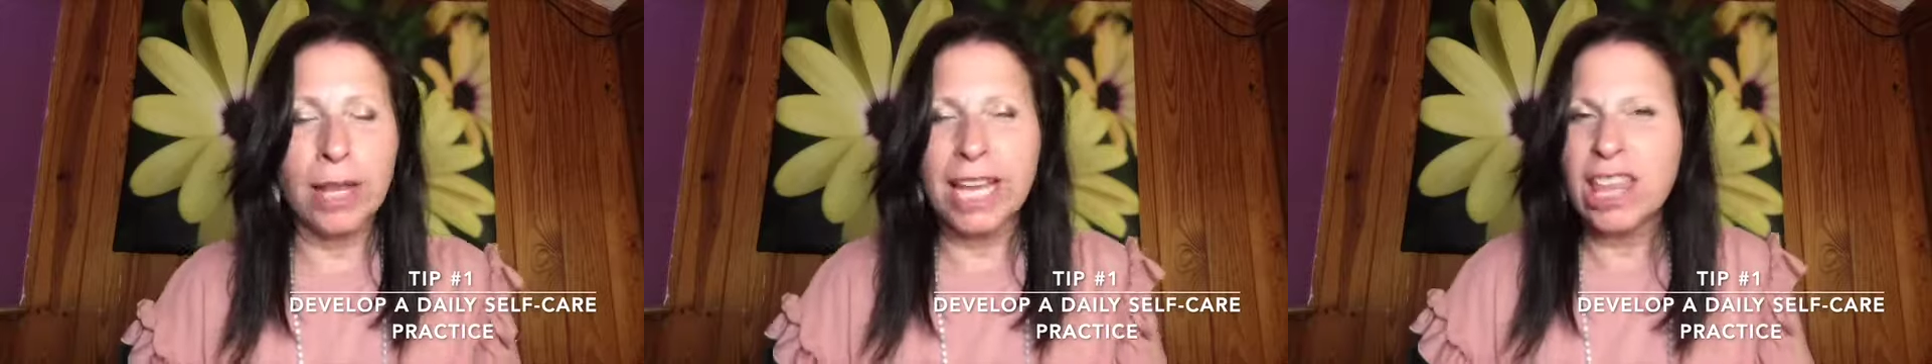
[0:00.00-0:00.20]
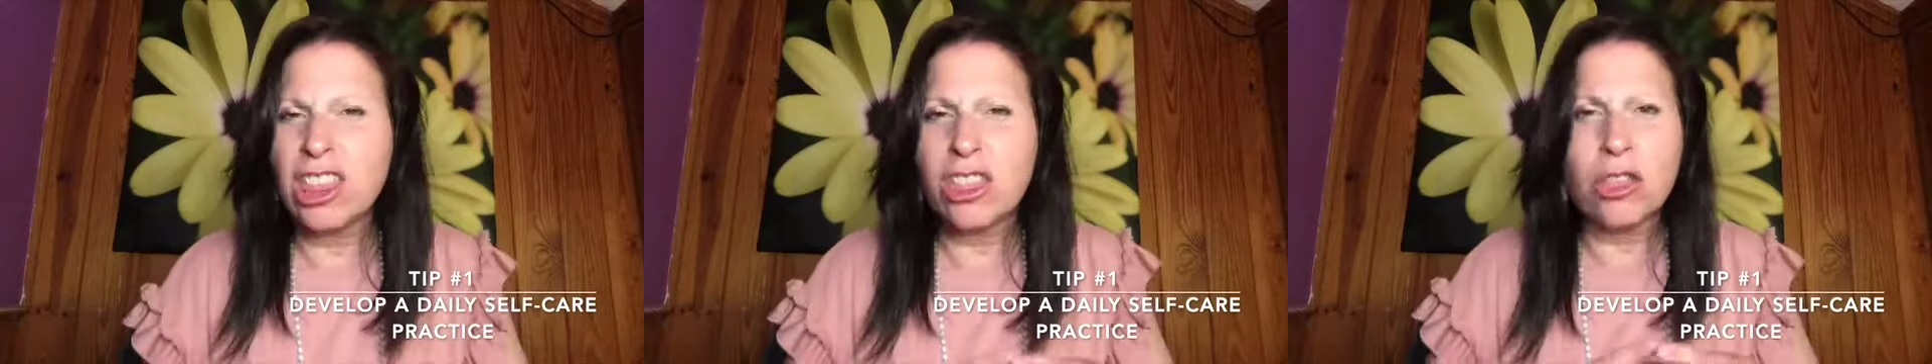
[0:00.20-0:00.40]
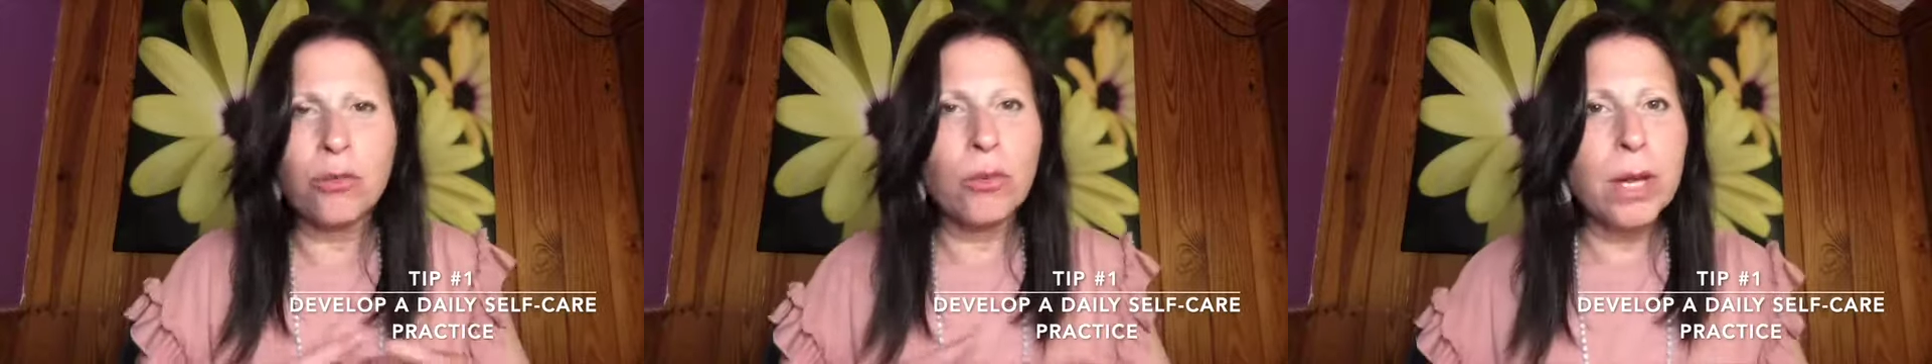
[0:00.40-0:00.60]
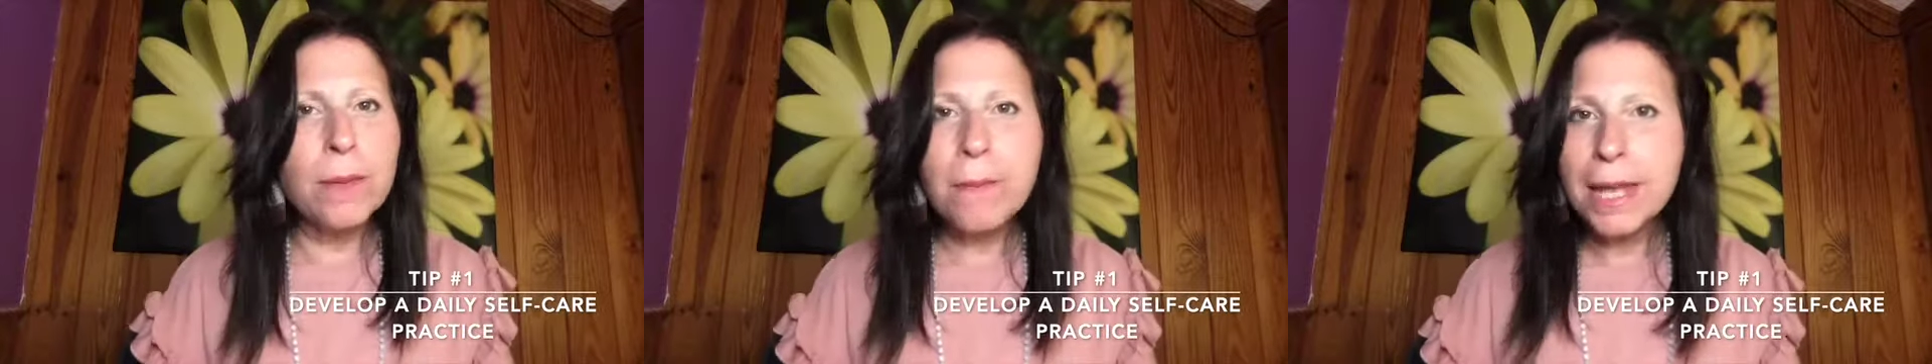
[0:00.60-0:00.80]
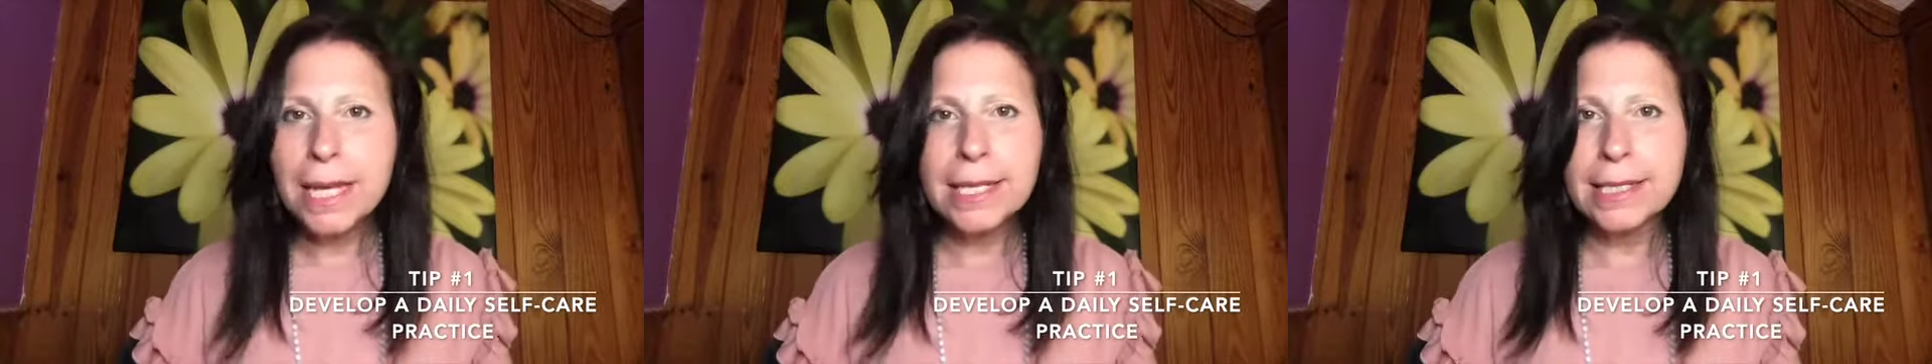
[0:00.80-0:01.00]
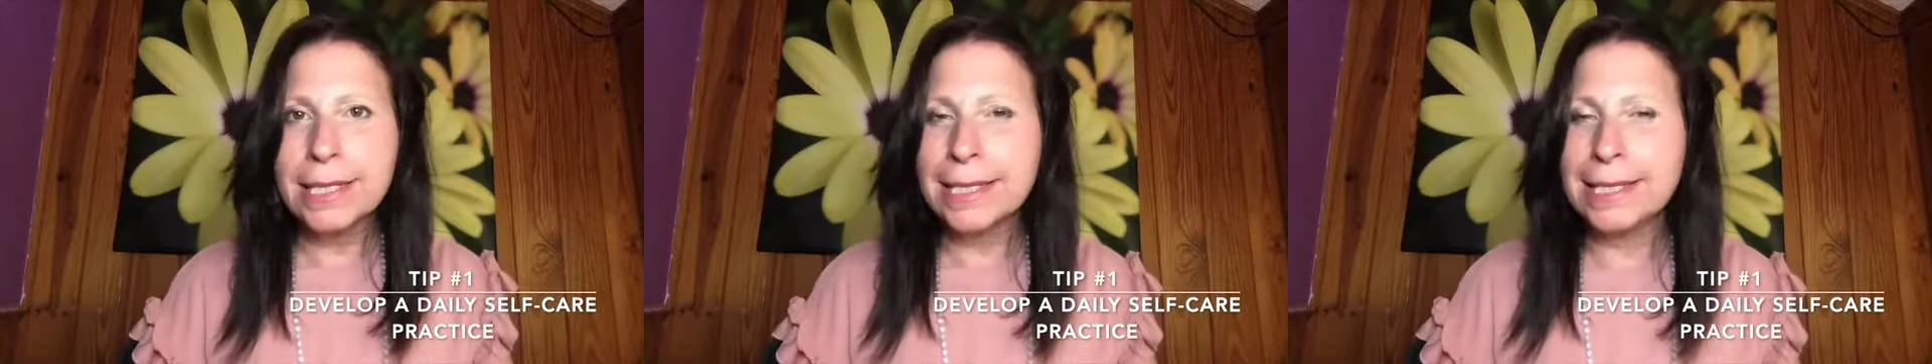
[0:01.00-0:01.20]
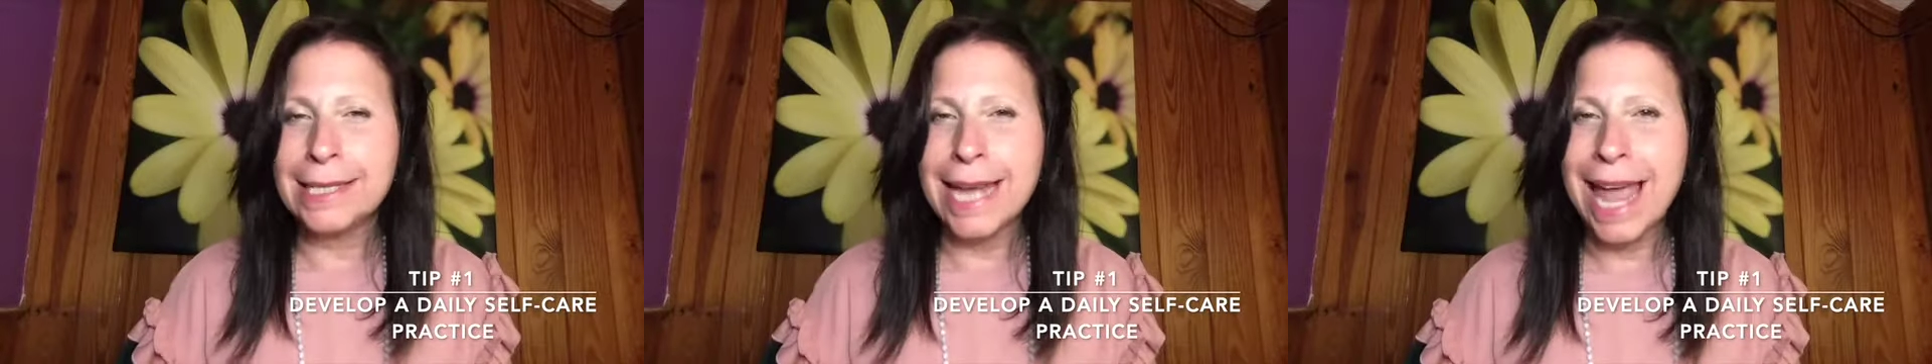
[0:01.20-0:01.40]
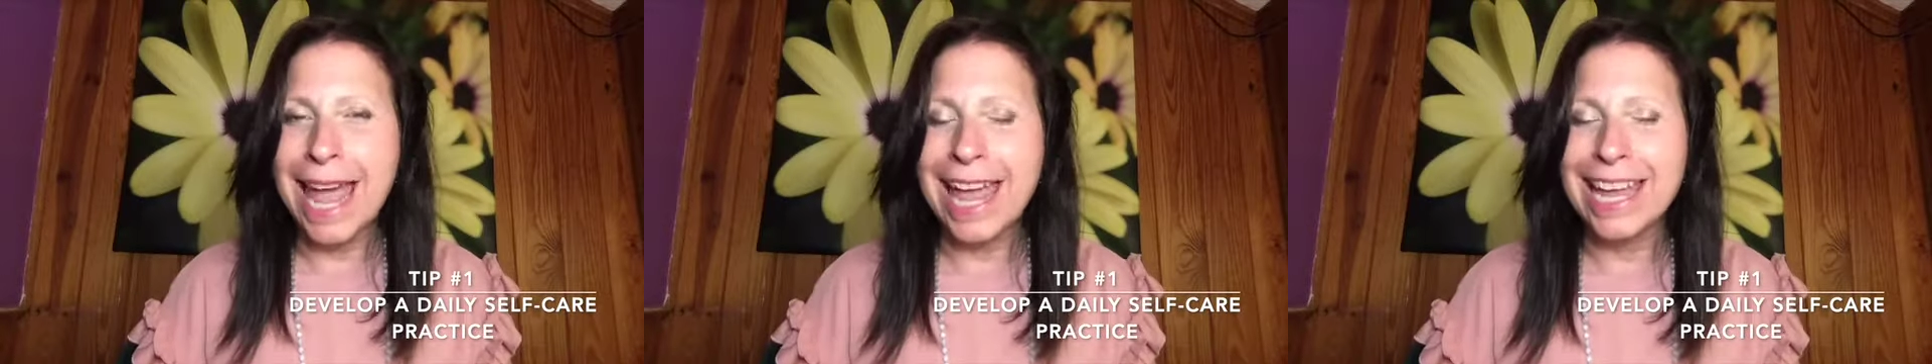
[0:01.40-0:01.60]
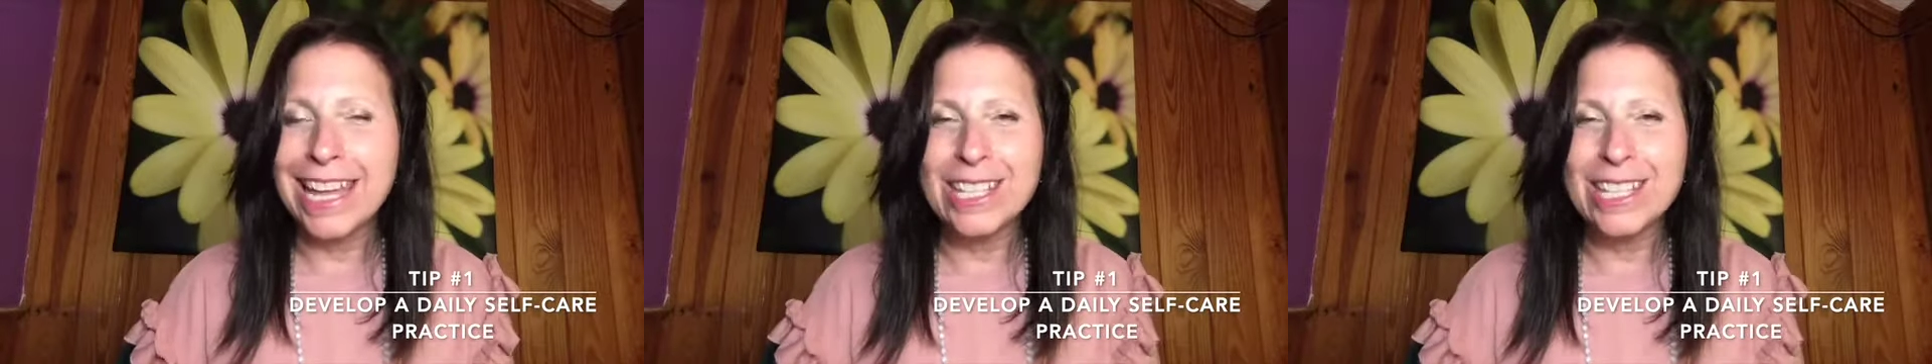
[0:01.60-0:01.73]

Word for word: like three minutes a day